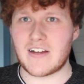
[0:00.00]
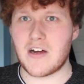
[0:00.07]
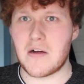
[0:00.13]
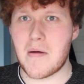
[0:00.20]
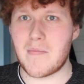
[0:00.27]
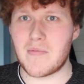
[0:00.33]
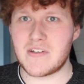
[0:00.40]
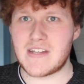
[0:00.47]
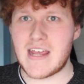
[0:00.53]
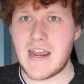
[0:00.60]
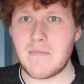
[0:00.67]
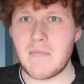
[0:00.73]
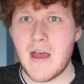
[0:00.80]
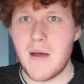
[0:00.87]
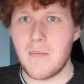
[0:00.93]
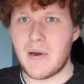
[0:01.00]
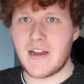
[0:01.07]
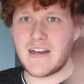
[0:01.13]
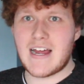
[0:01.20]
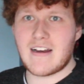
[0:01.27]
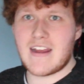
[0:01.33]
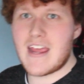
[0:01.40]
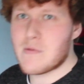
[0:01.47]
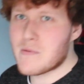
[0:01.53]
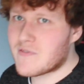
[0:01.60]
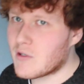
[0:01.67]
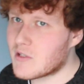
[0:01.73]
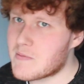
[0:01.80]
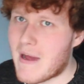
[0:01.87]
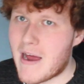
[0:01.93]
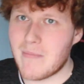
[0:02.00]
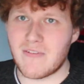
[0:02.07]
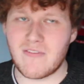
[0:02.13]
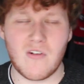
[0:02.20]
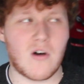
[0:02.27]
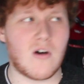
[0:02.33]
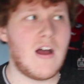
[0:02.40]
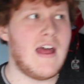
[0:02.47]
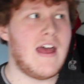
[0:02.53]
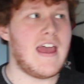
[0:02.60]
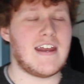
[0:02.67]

I can't remember his name. Put it down here. We've talked about it before.